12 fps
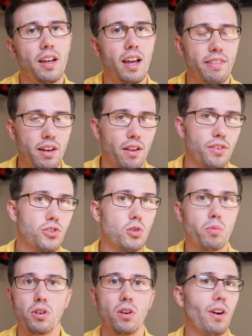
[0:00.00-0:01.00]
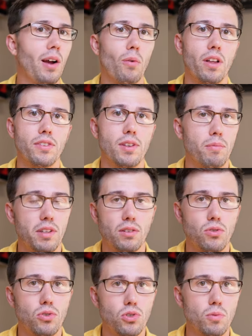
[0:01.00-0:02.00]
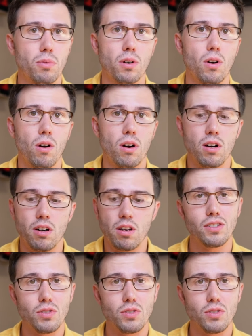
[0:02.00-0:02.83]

and then on the Supernote, I want something super hard.